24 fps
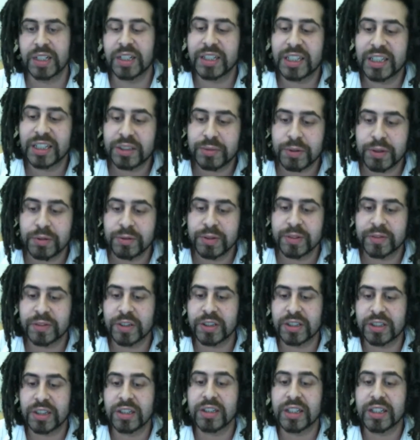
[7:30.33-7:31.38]
guess what we've
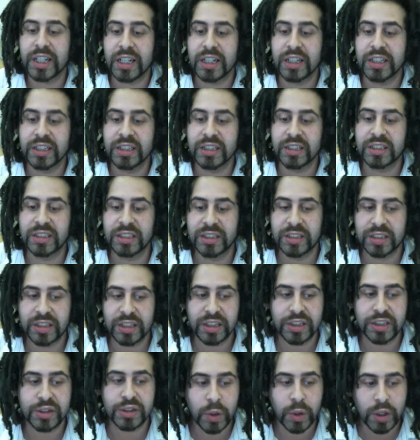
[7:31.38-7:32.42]
got to look at
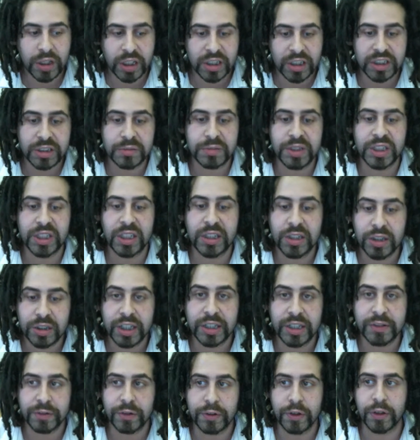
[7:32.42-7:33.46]
is what customers are
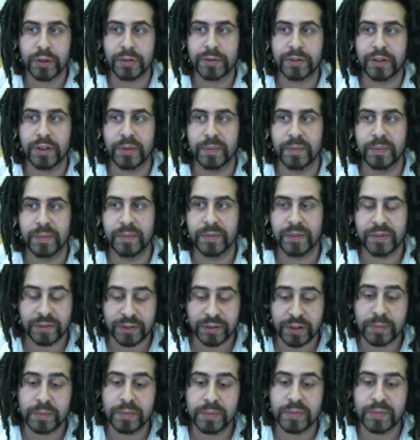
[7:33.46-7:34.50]
looking for
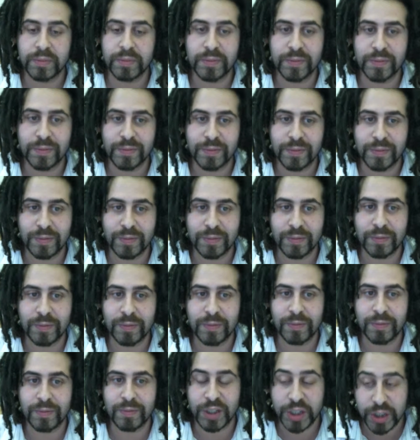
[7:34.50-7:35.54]
from
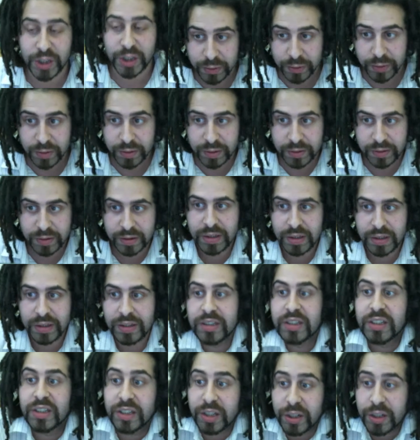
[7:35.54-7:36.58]
you,
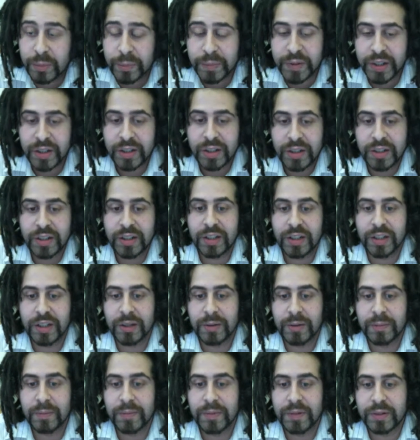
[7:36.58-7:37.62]

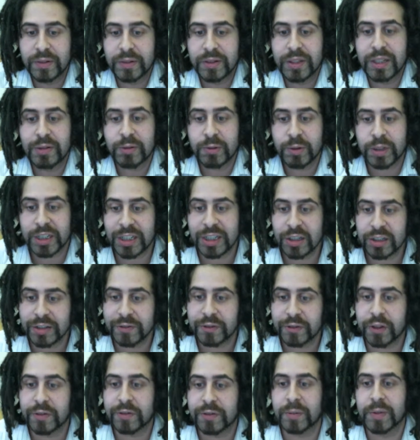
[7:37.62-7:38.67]
what they're
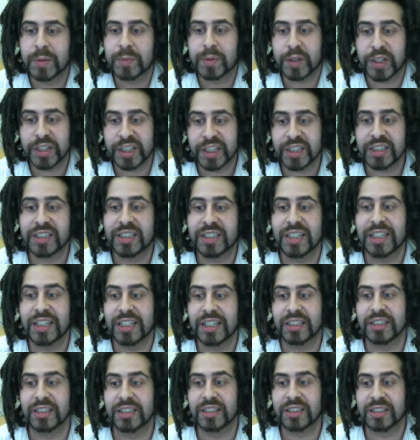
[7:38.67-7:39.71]
looking for from a product,
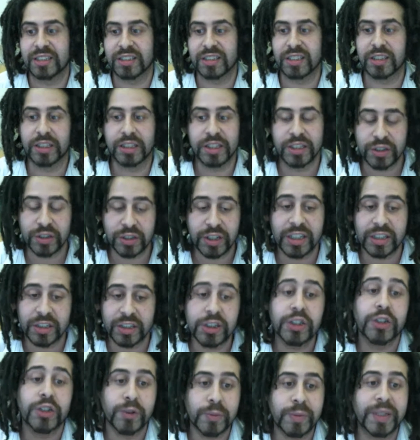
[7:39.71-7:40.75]
and
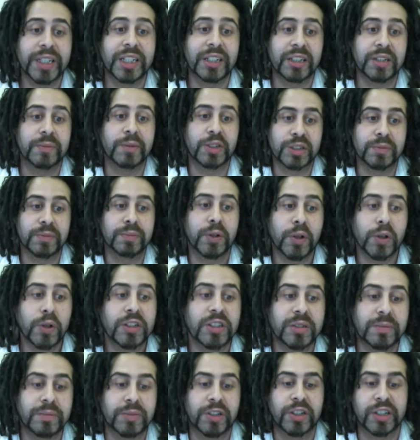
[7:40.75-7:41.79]
you being the most
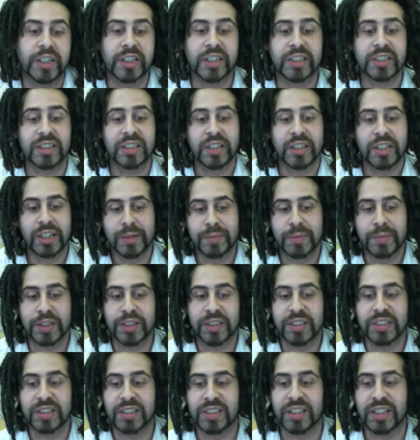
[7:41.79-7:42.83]
important product,
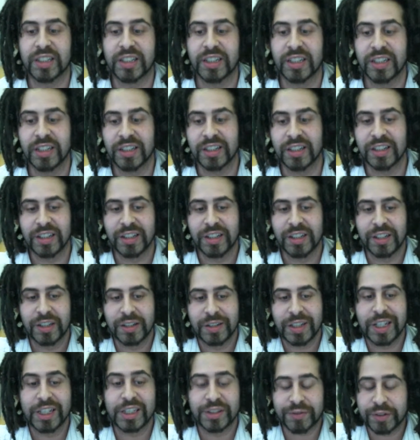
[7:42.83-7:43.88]
because
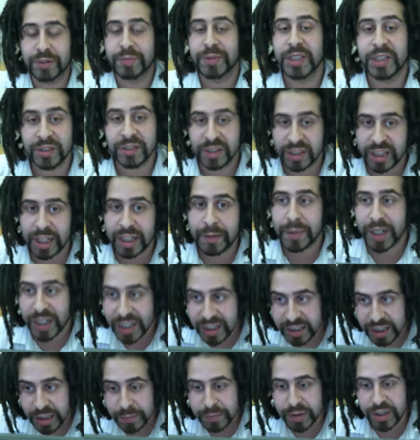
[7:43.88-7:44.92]
it's from you that they
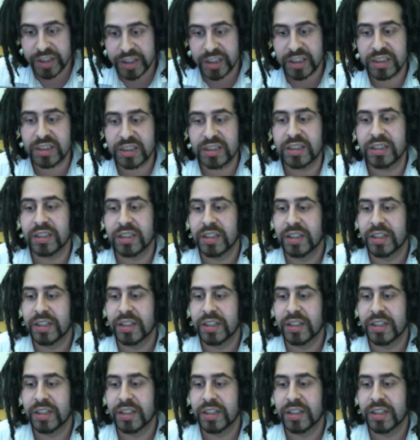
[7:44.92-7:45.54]
buy their products.